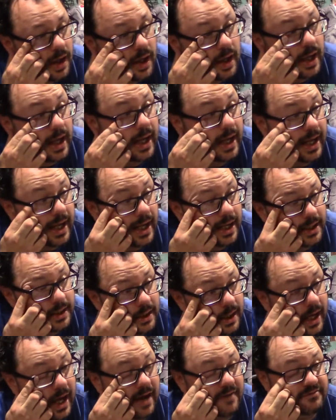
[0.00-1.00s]
And
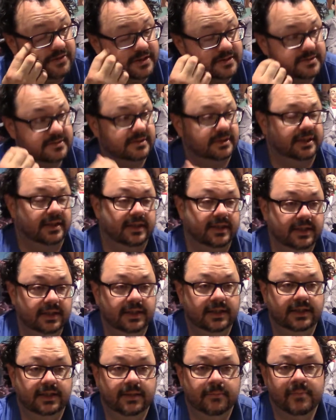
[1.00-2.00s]
obviously,
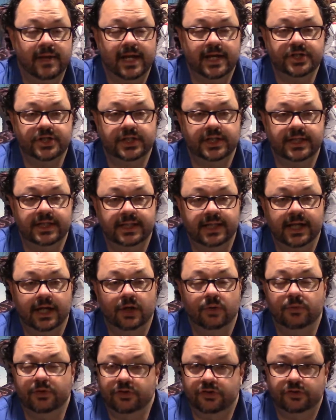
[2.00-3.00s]
the, the magic in the air
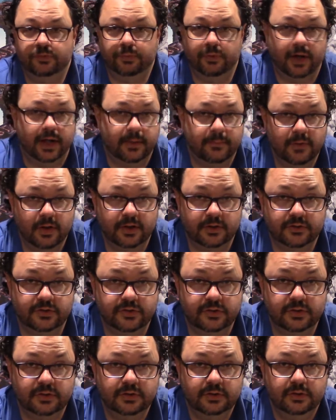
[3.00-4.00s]
was spread
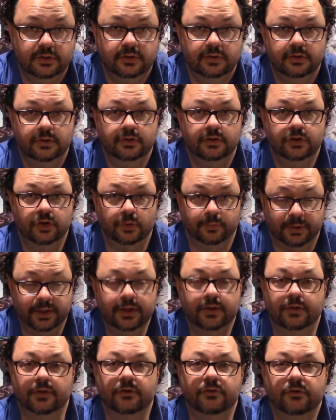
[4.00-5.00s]
amongst your
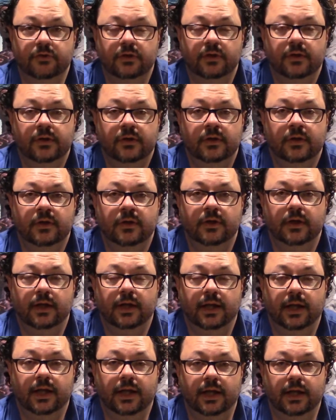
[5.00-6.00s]
peers.
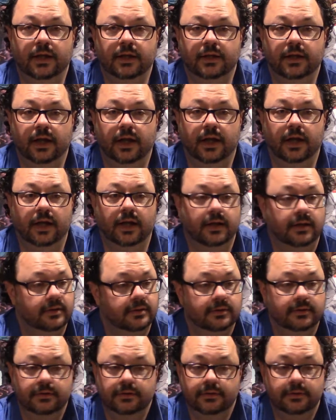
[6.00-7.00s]
And, uh,
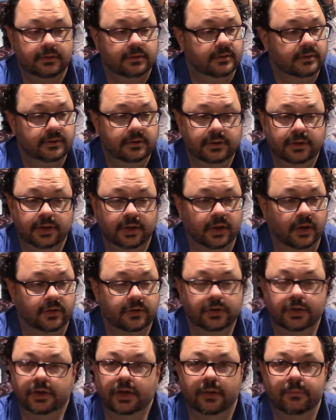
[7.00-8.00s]
you know,
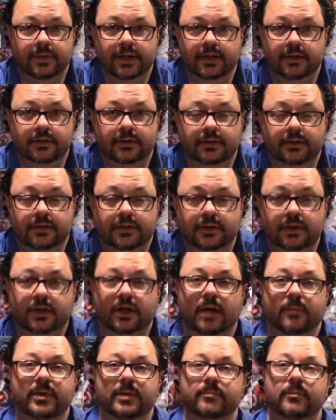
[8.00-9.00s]
you come in, you
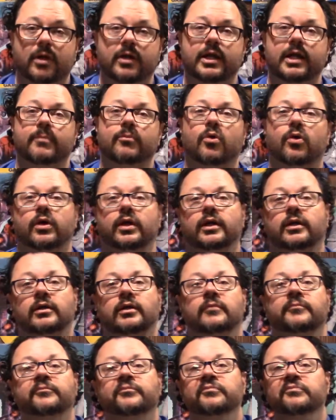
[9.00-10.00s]
come in Monday morning
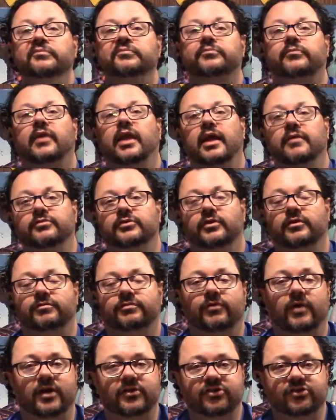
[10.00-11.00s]
after a
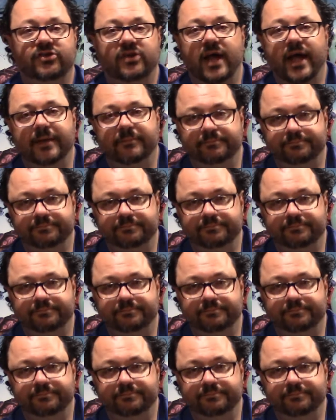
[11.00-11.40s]
fresh set